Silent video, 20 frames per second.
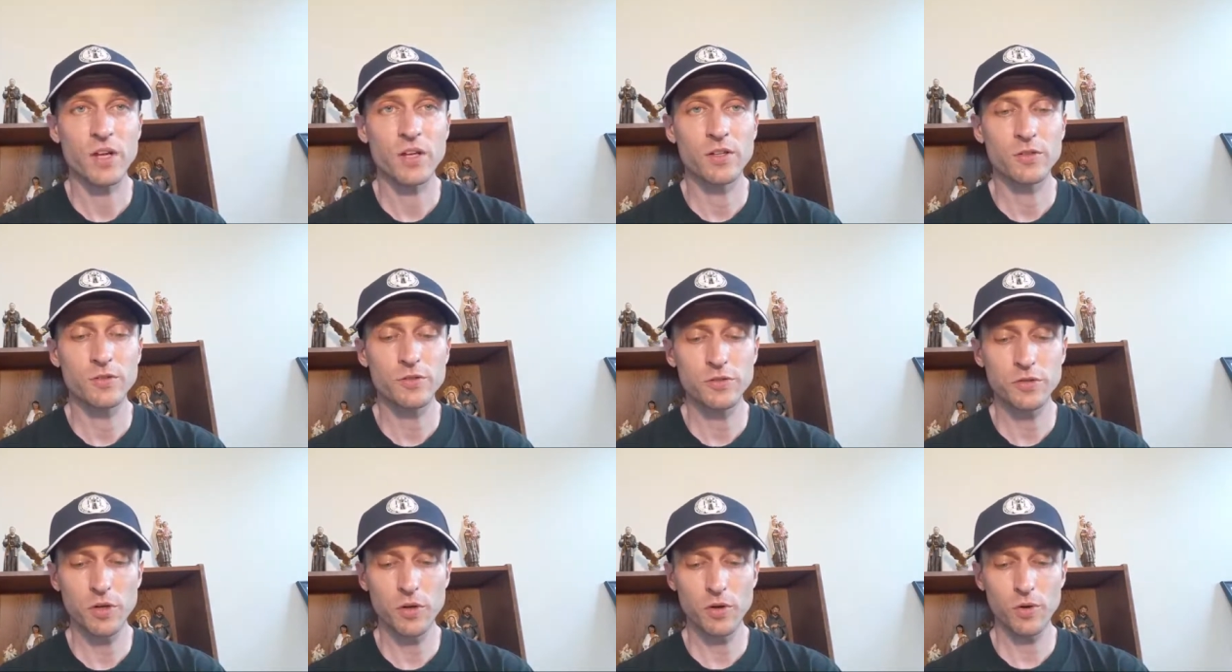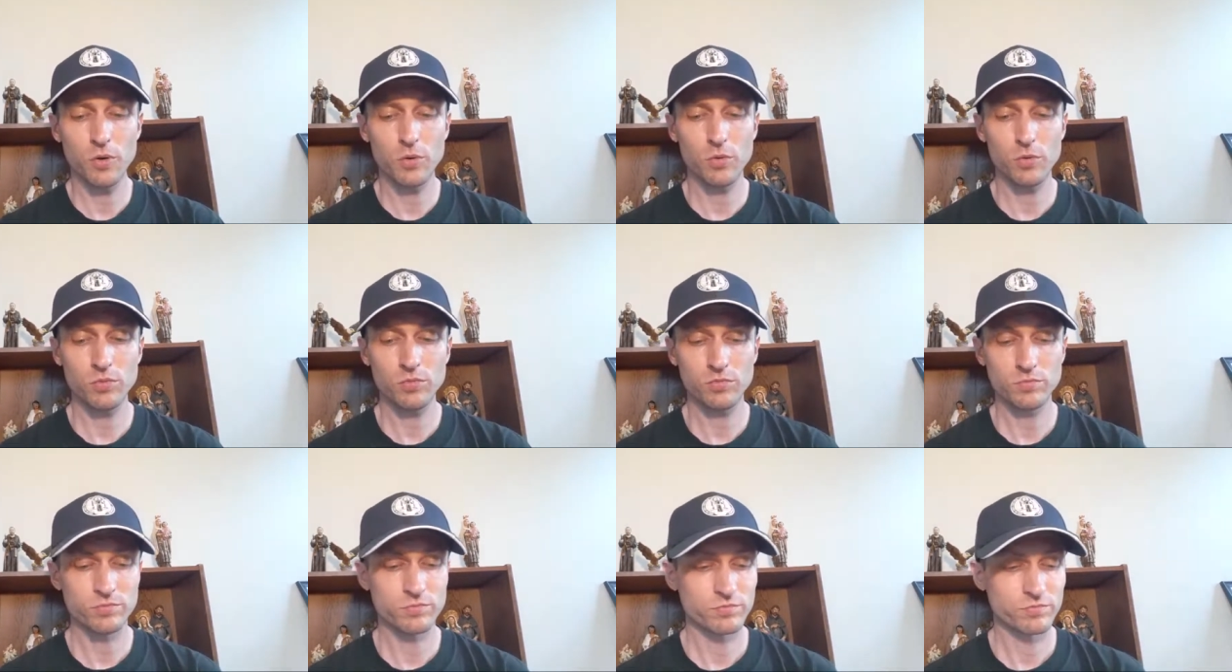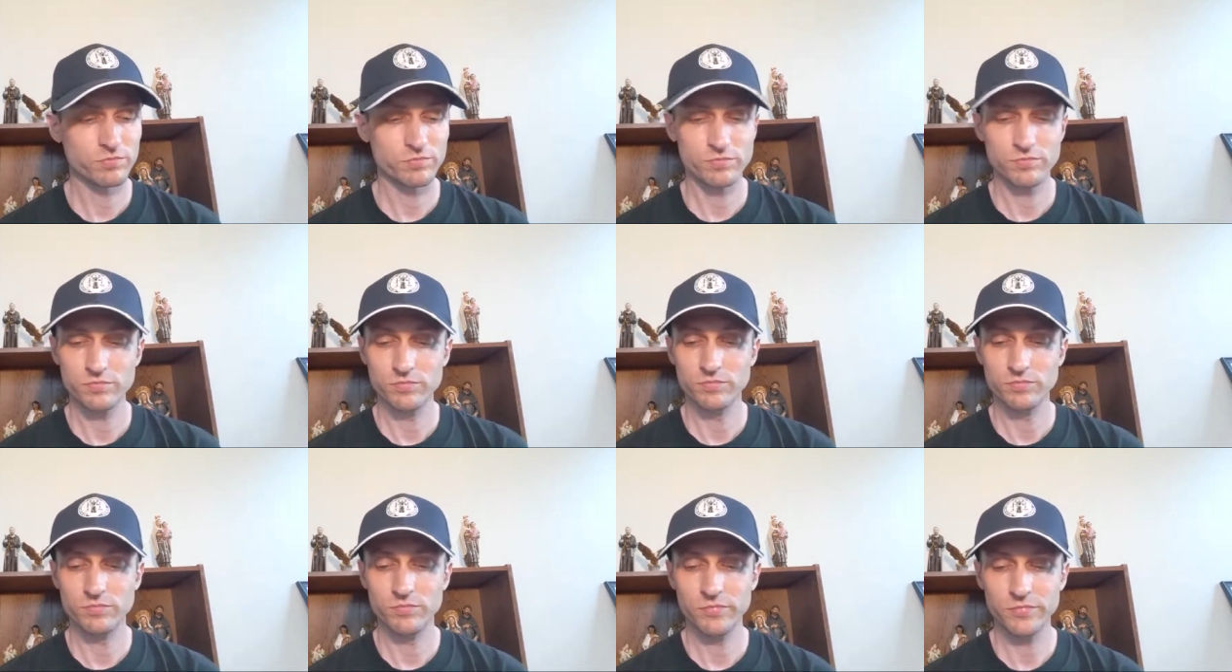So
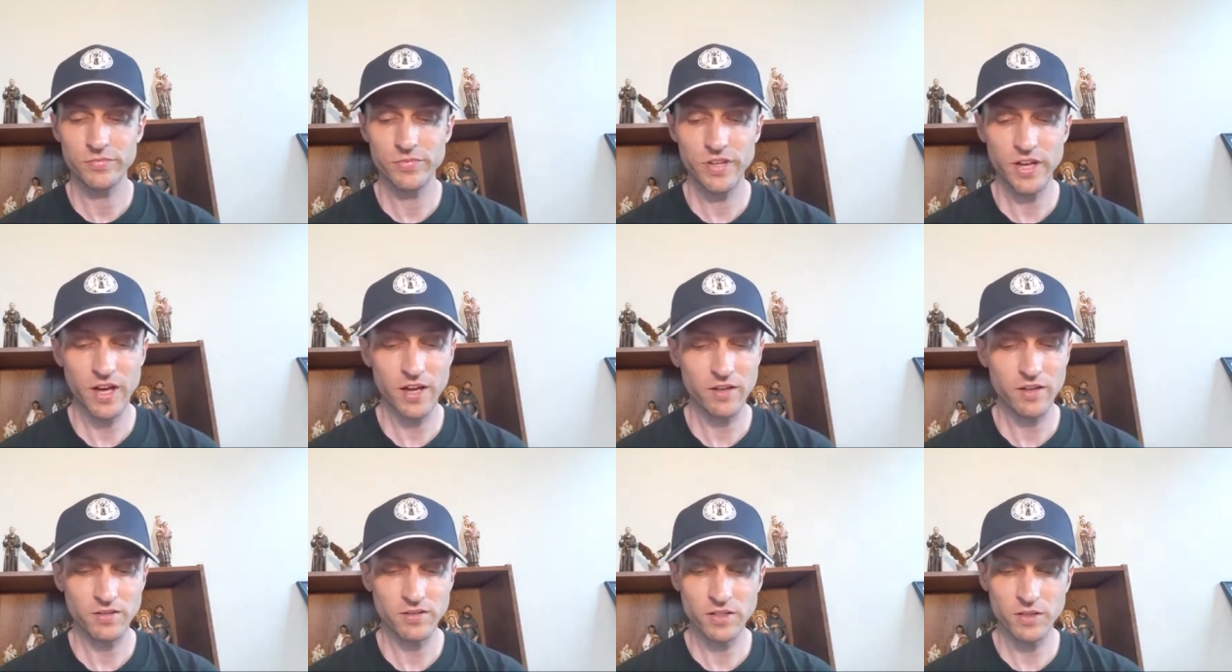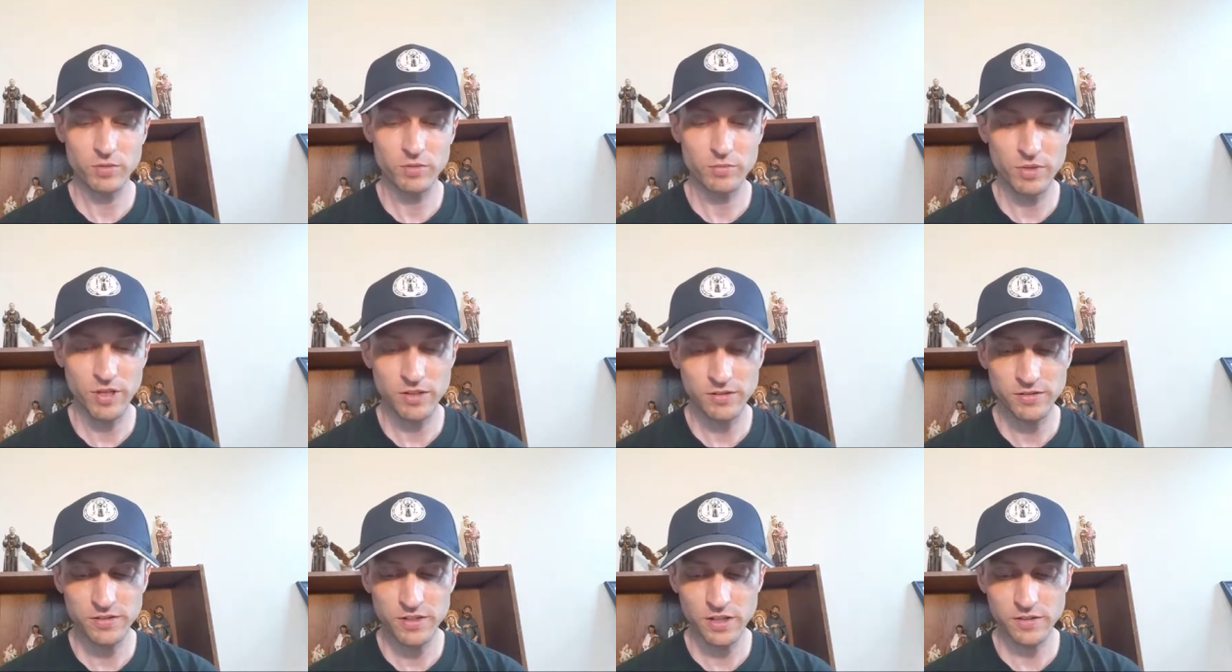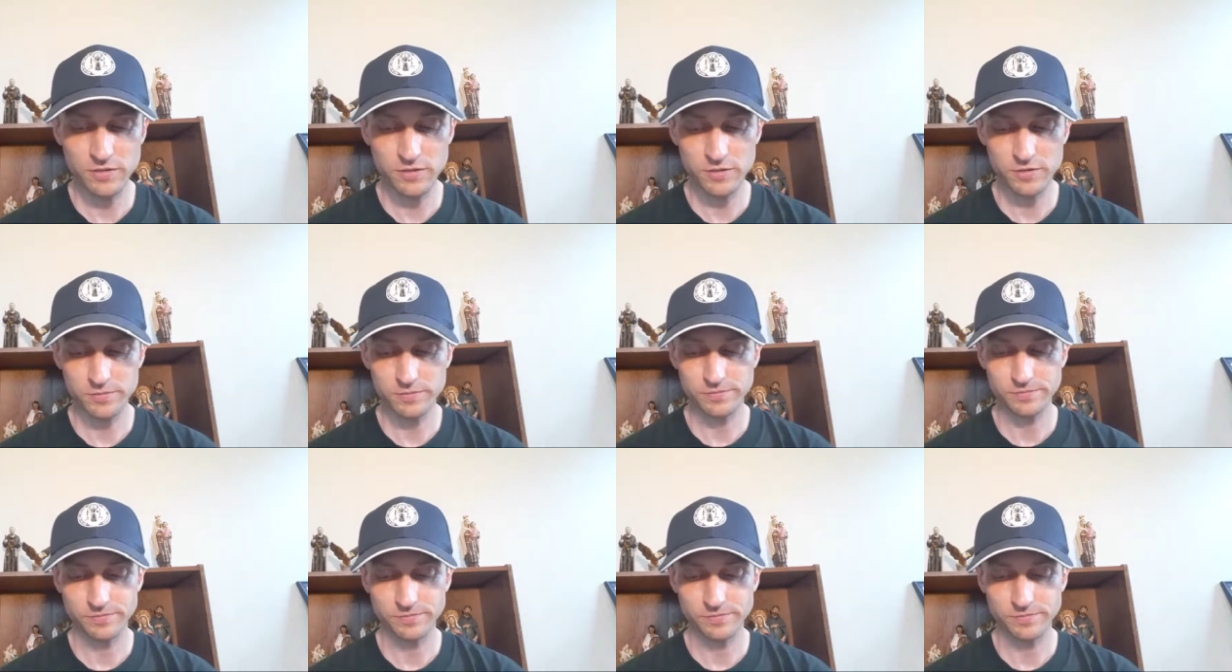that it would make sense.